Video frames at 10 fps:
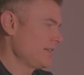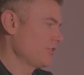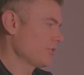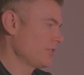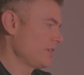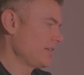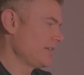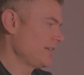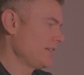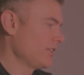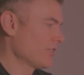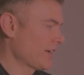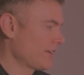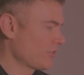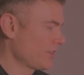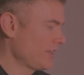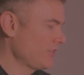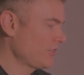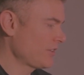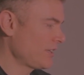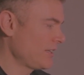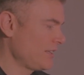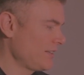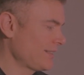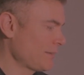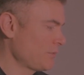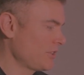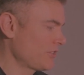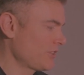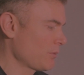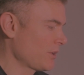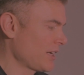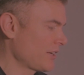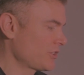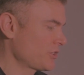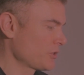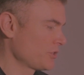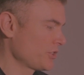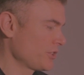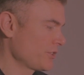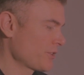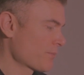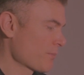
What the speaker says: So this is similar to the one that I just showed you,